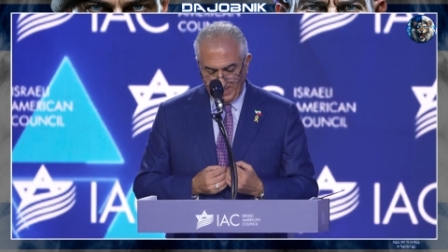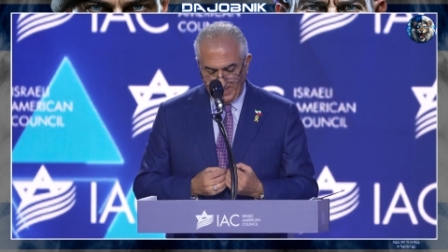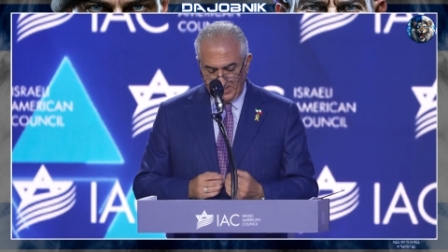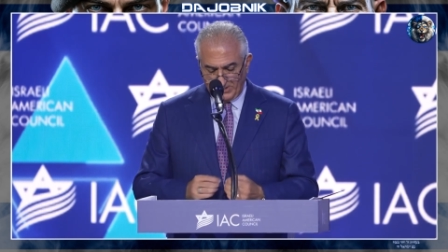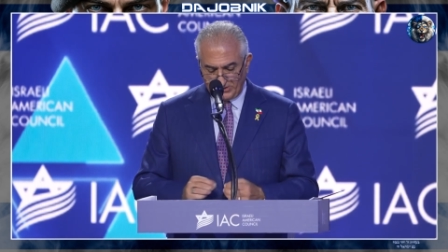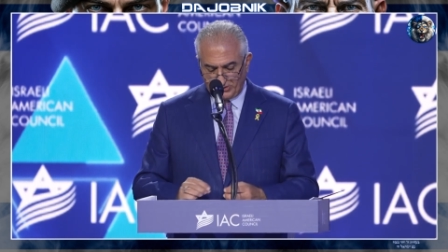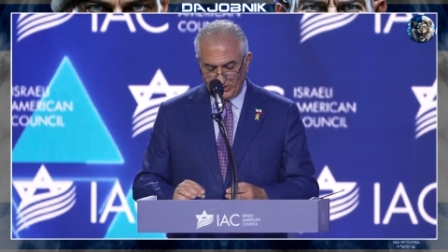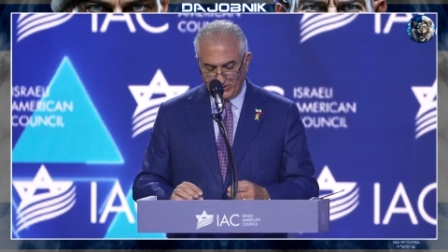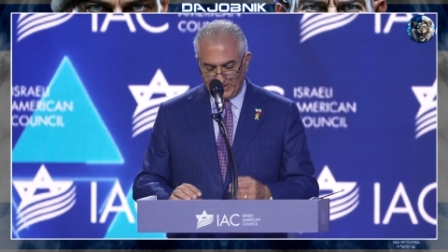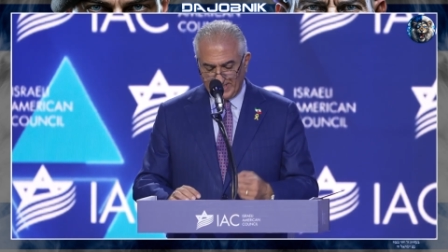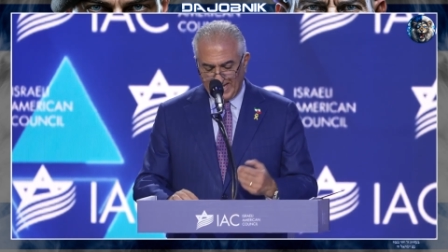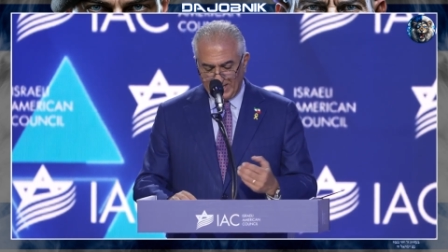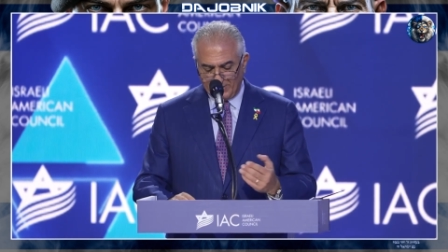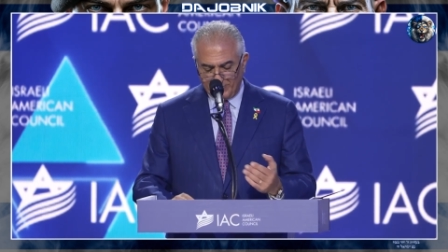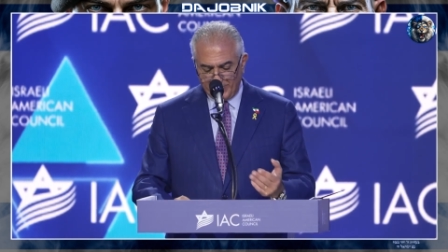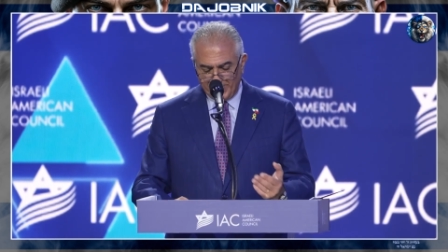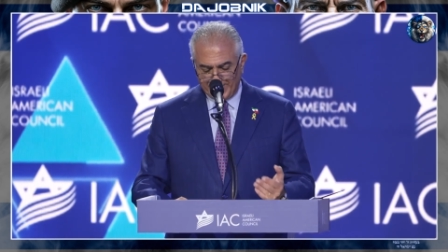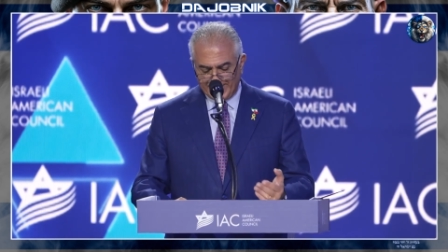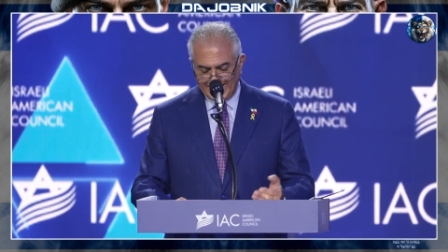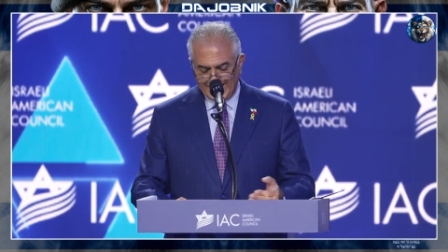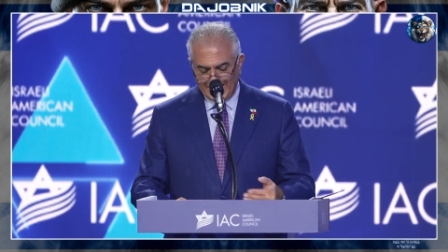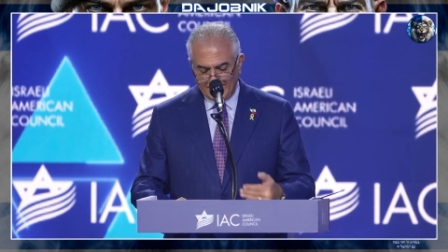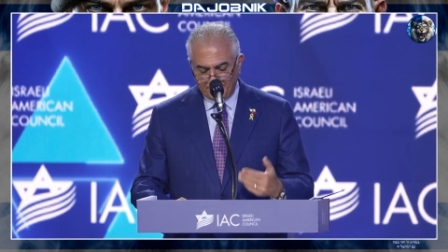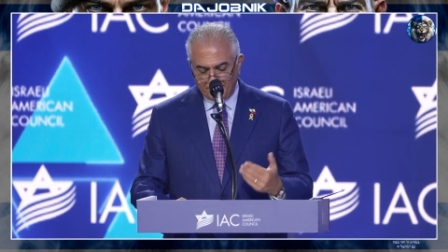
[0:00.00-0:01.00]
so that we
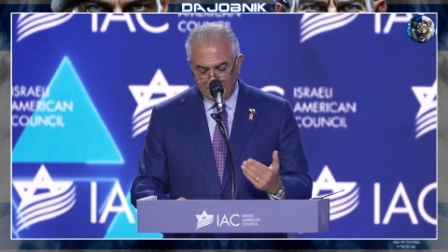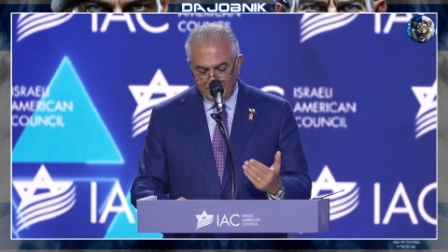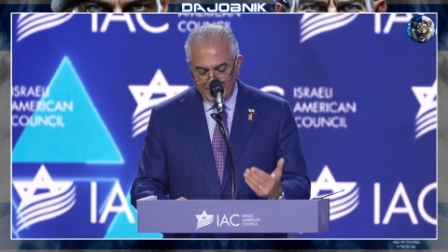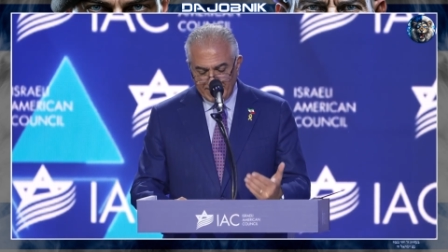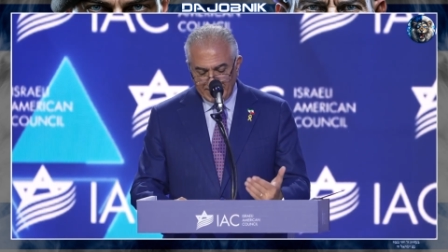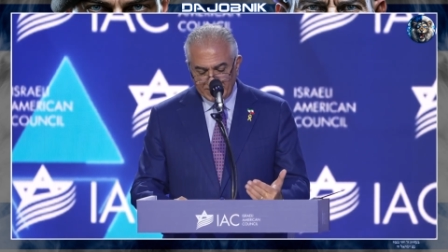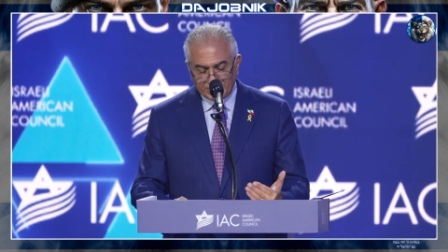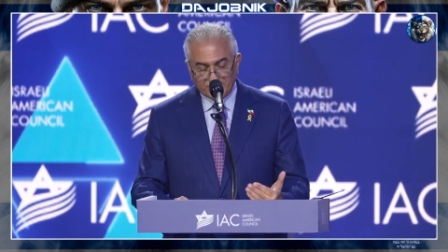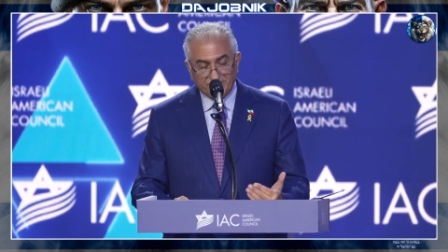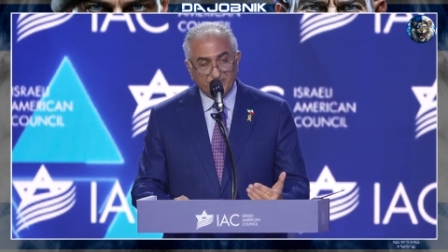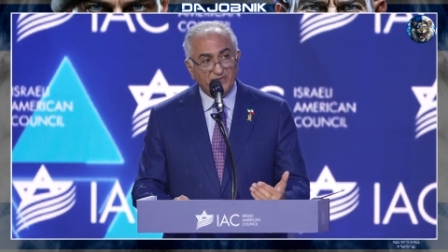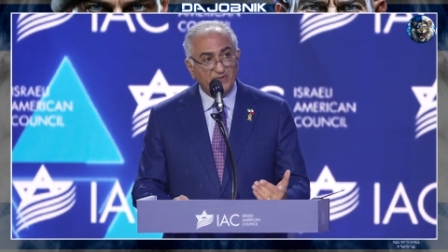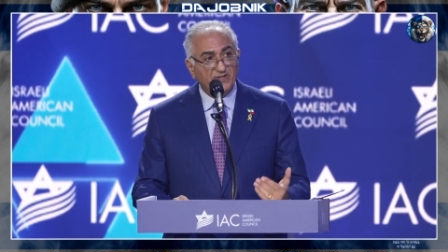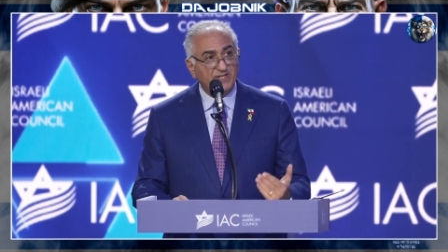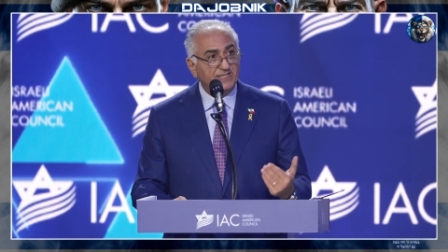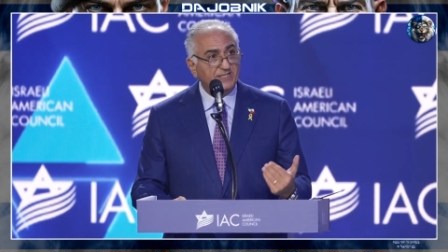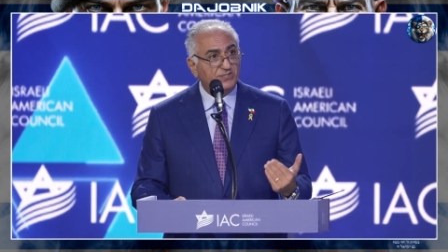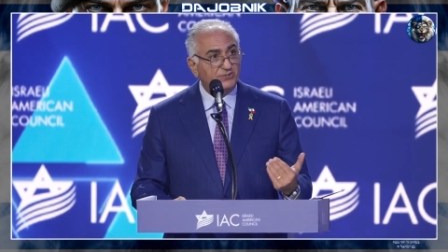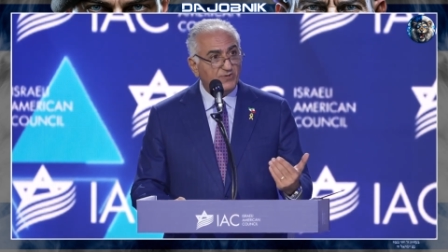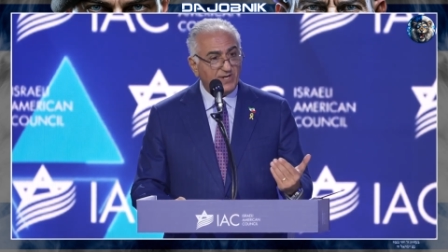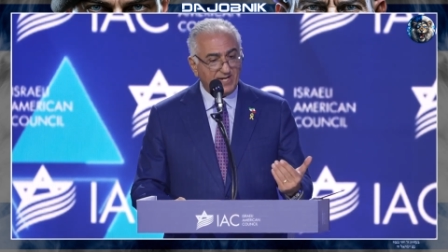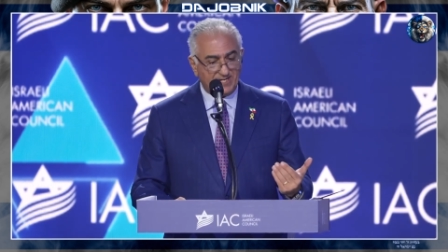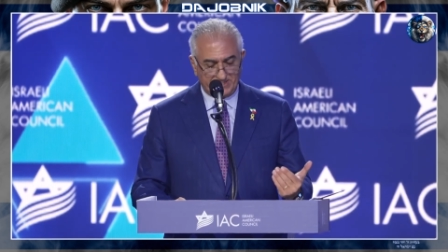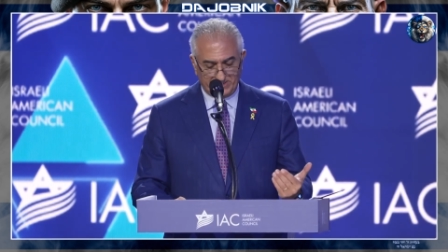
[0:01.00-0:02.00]
can peacefully
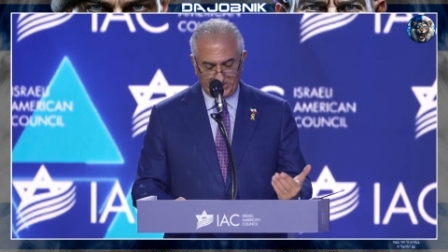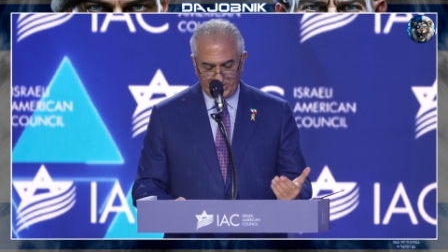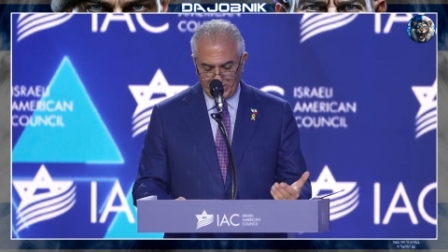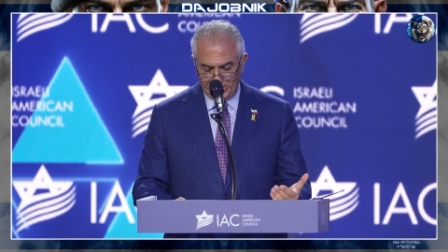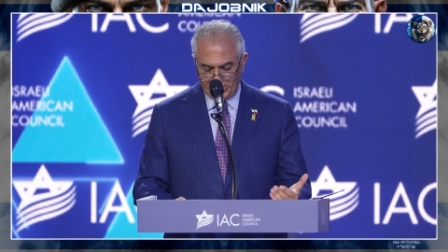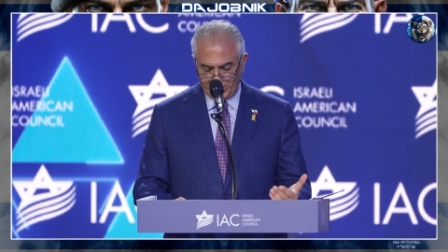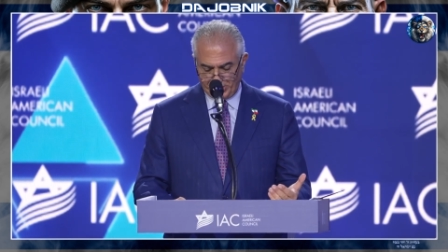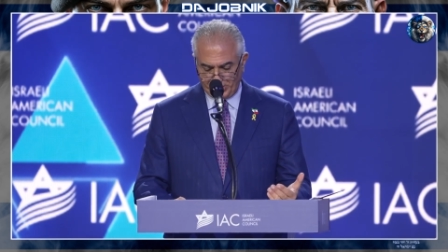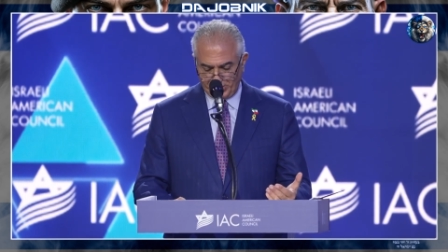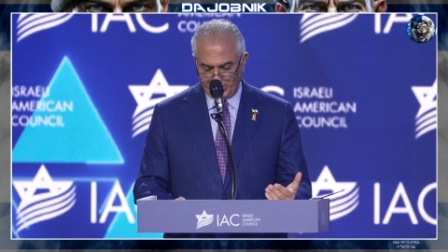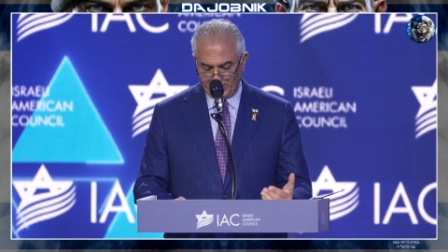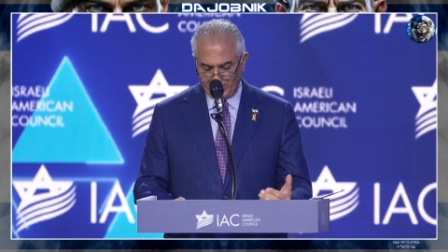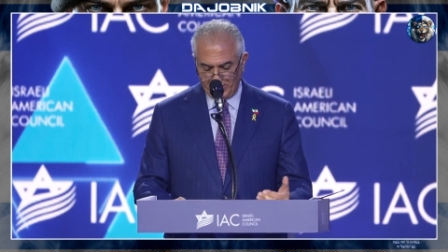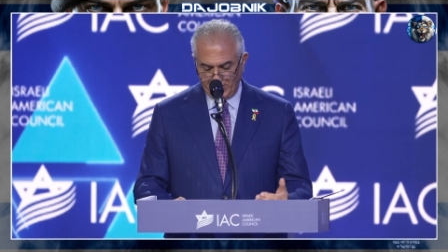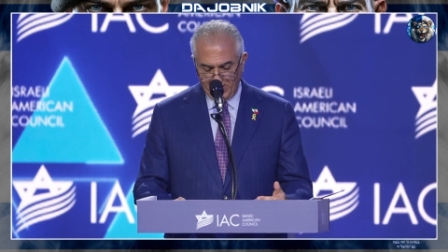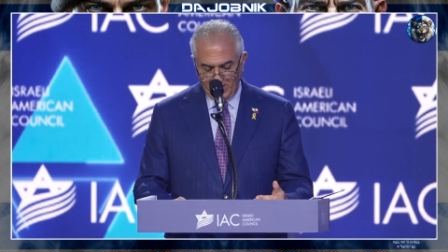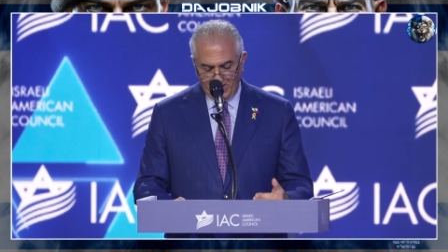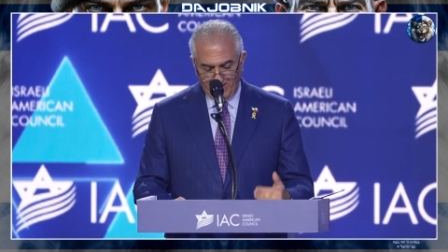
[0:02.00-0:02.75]
transition